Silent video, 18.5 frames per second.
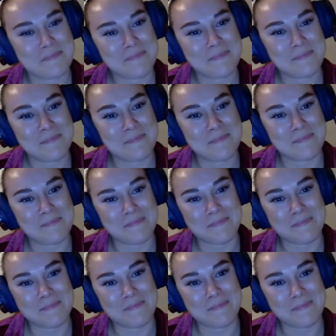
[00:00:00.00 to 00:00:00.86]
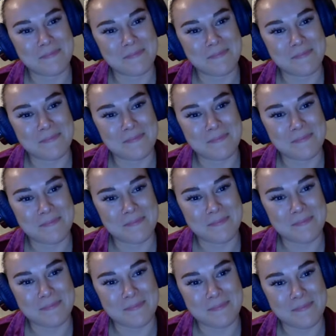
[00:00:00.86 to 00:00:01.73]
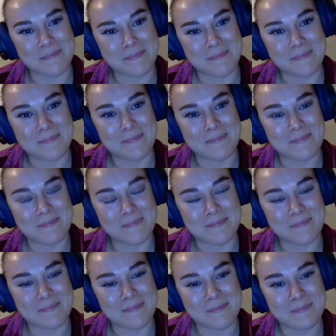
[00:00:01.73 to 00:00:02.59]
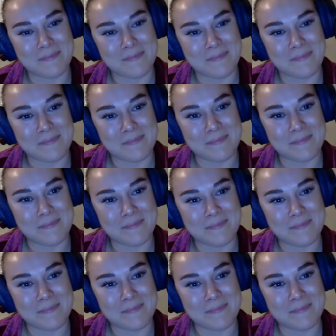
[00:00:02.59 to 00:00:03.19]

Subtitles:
No words are spoken by the person on screen.